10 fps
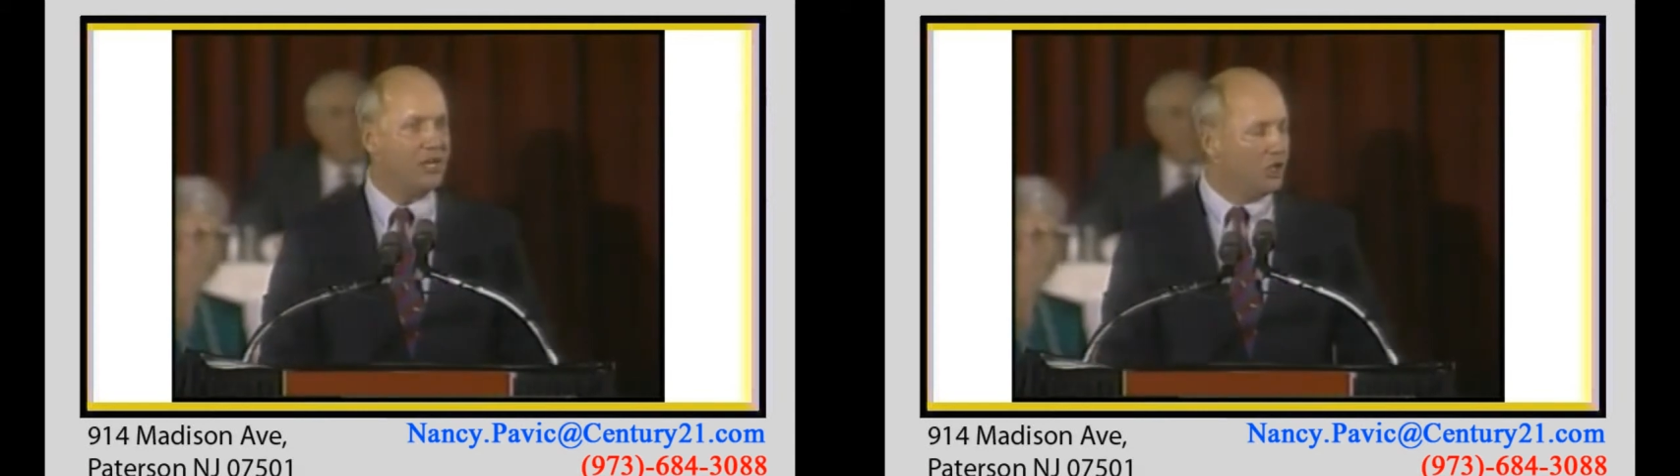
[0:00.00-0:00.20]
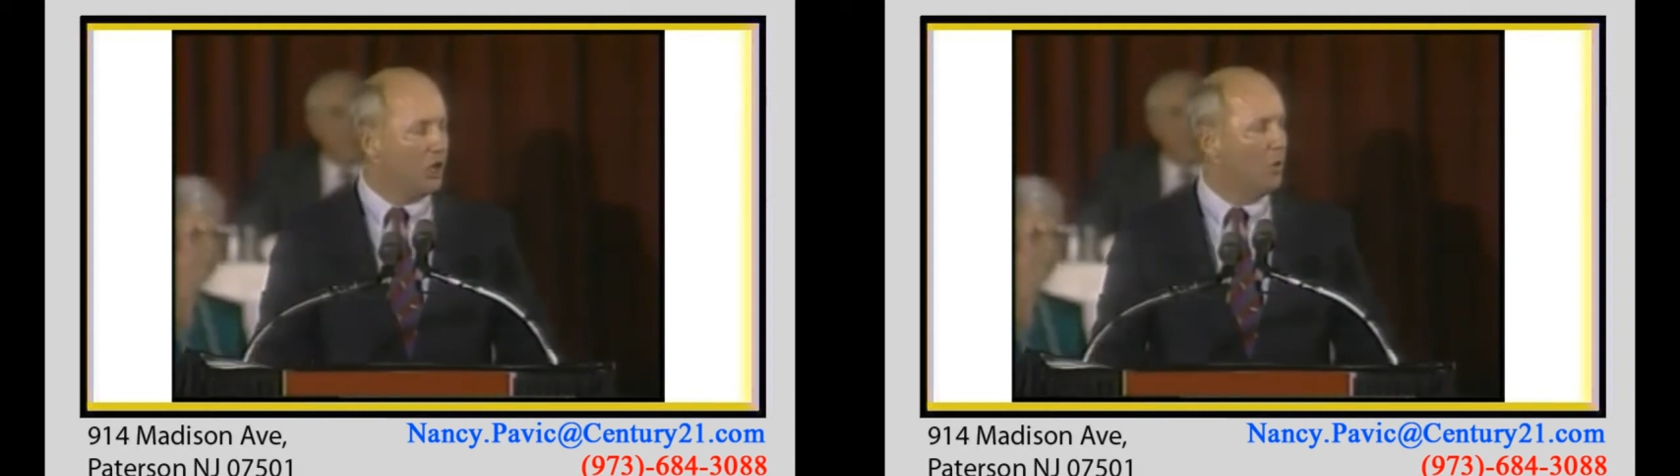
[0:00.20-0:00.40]

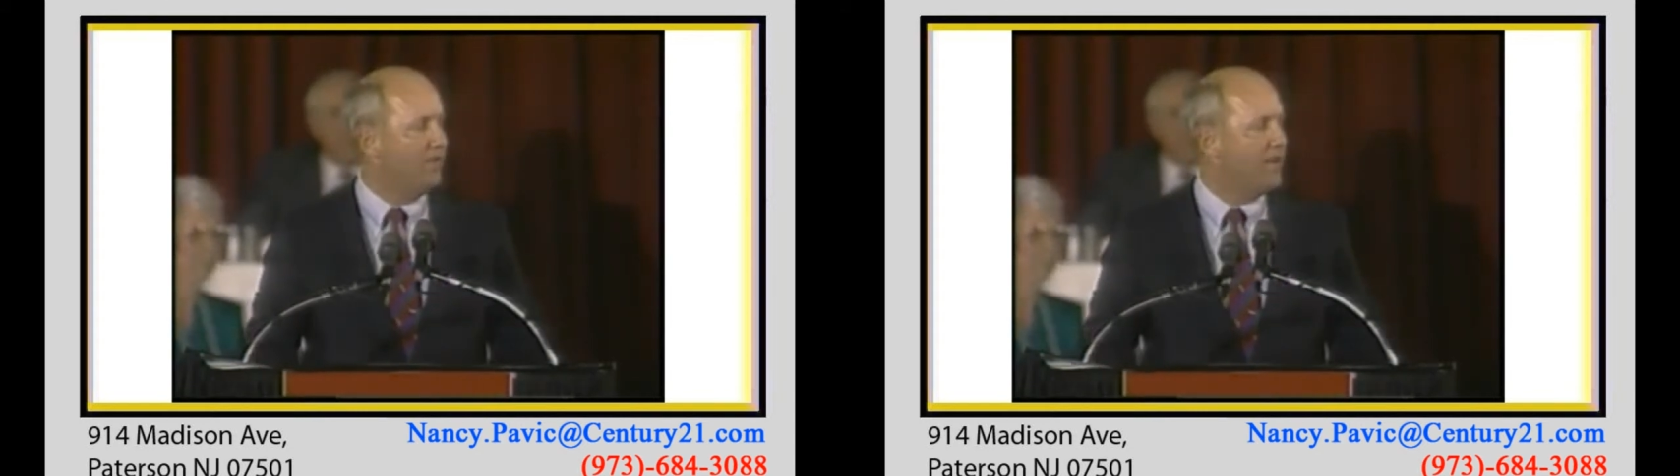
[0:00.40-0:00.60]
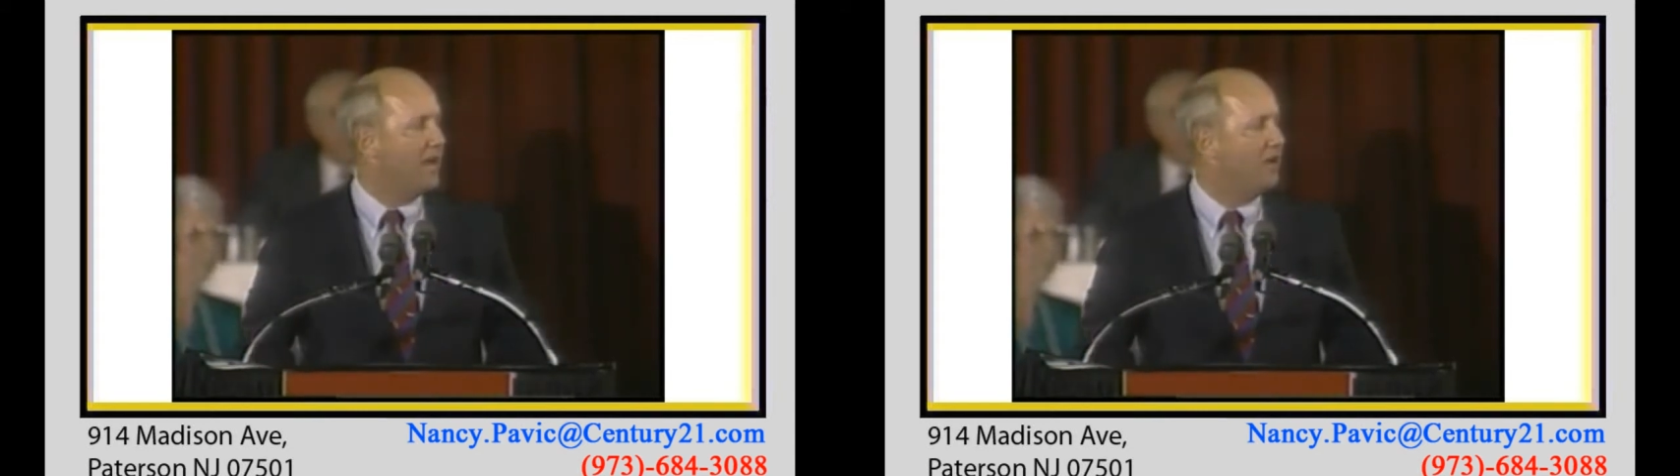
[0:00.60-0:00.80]
You know,
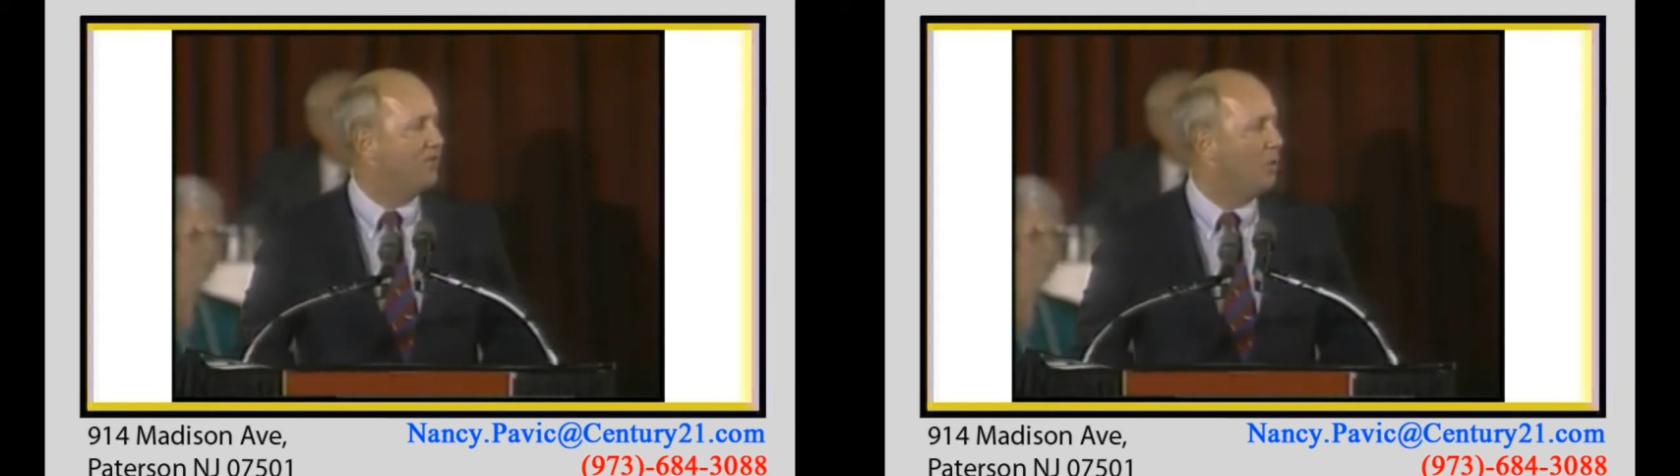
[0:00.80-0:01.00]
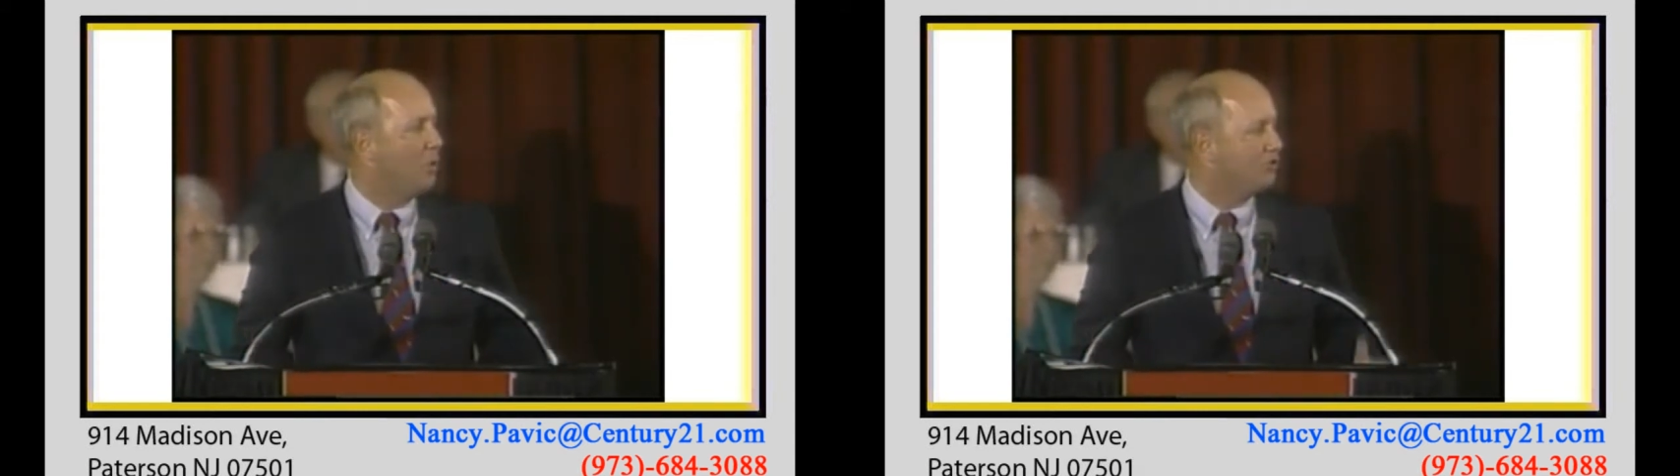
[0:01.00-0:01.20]
we've got a
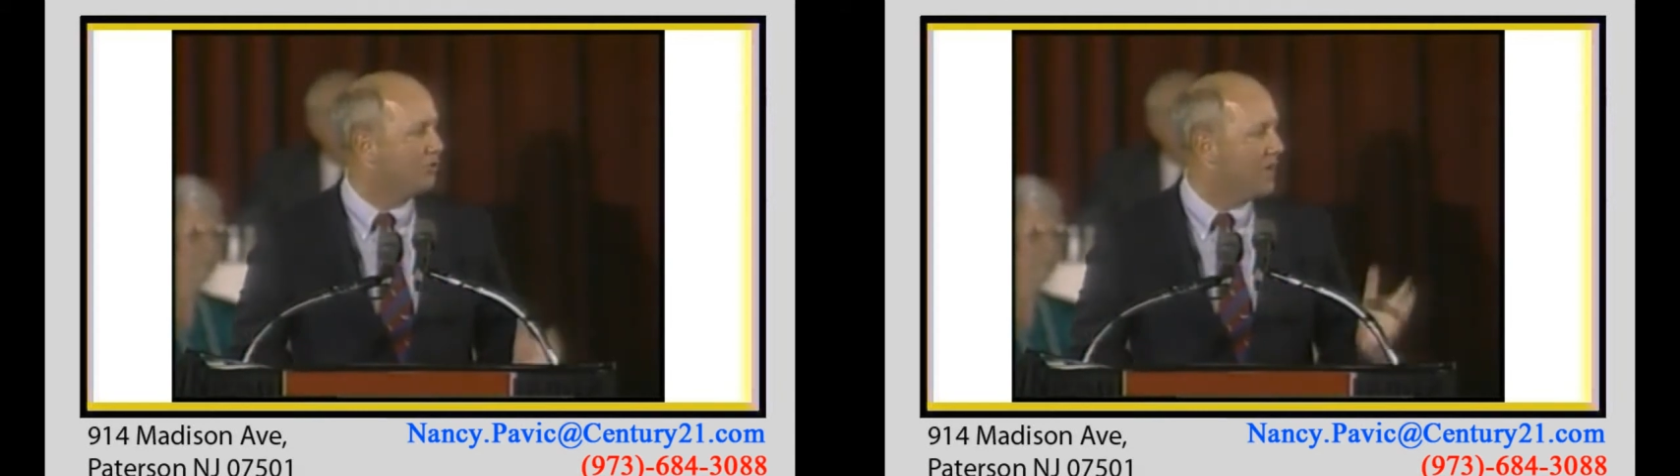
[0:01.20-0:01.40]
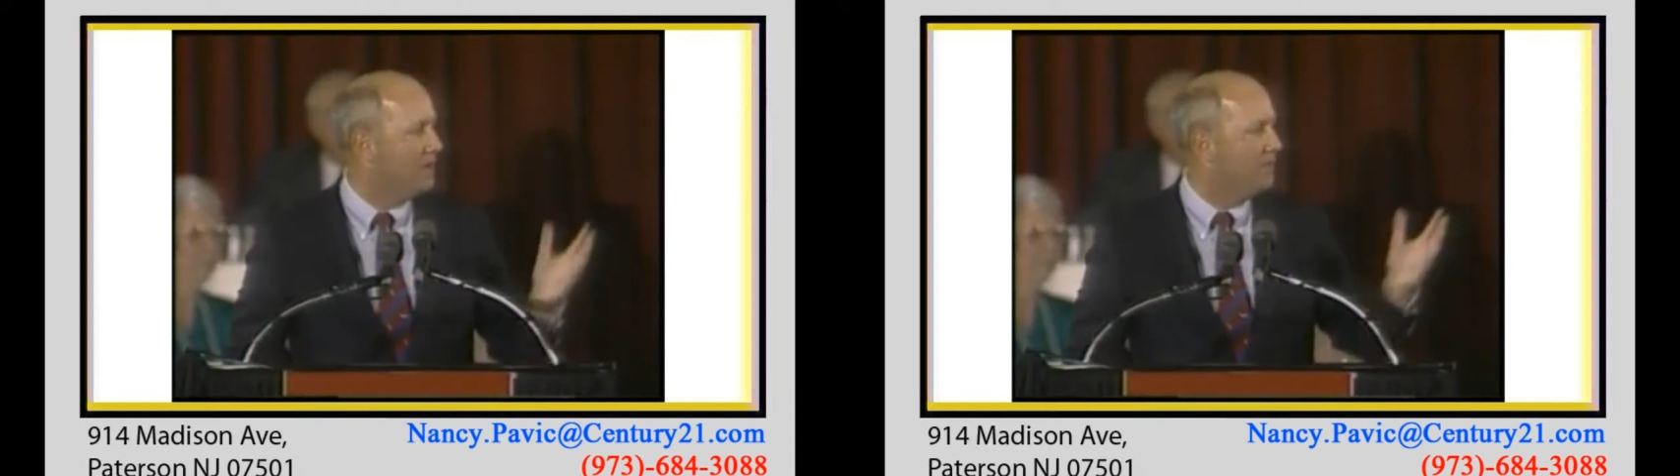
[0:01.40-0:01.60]
divorce
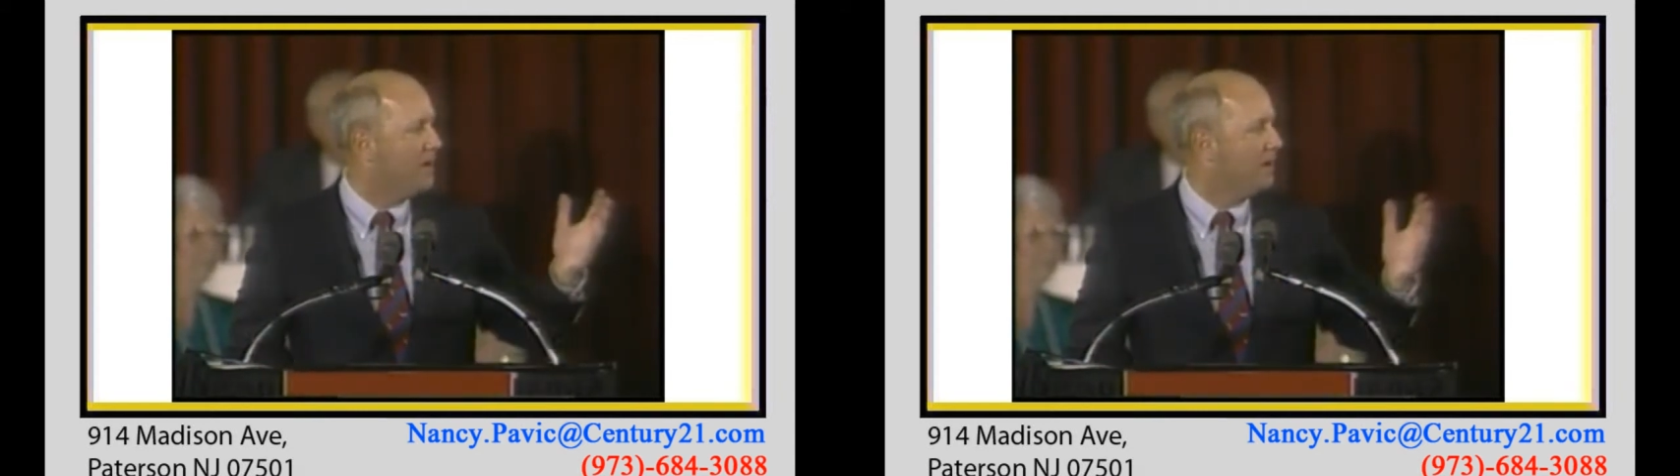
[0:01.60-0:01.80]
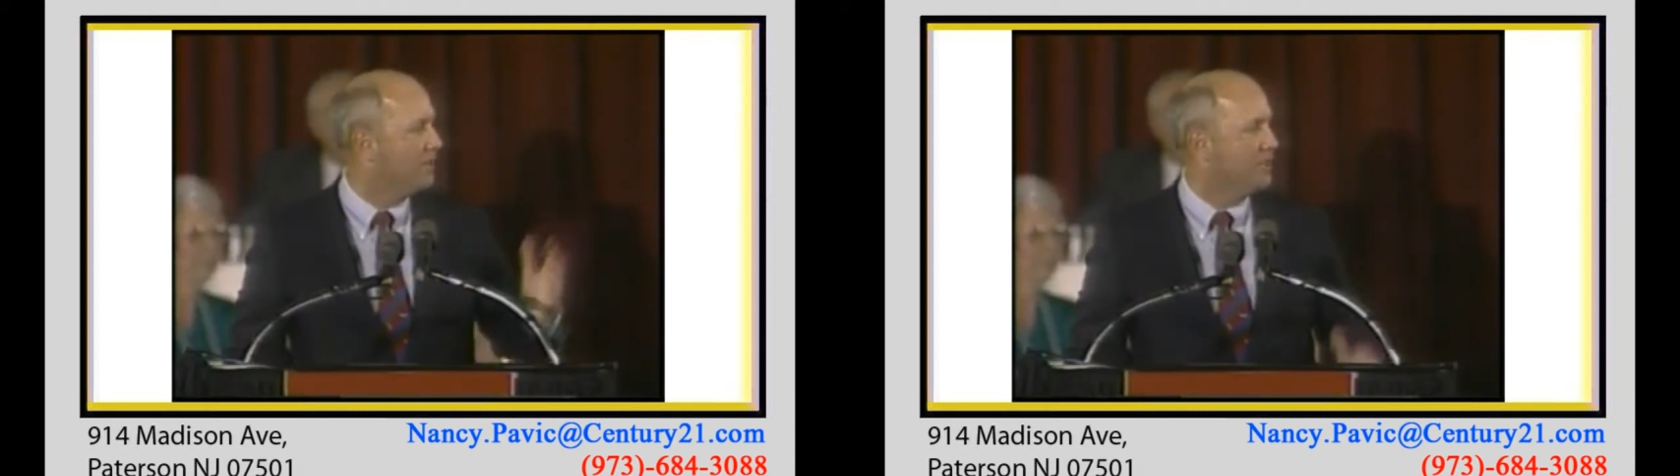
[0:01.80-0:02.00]
rate in America